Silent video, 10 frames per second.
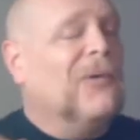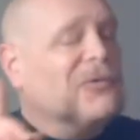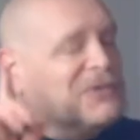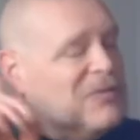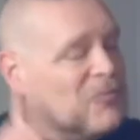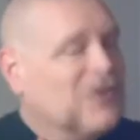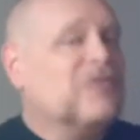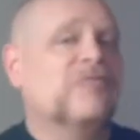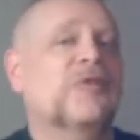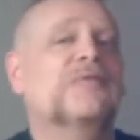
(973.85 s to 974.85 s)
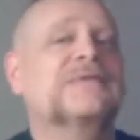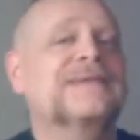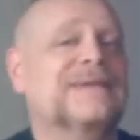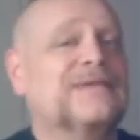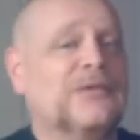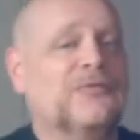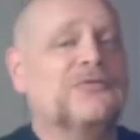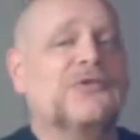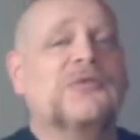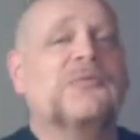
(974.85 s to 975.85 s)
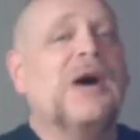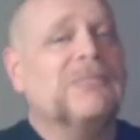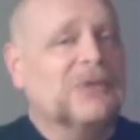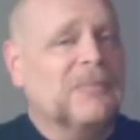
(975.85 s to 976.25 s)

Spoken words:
Only one of those is a solution to the problem.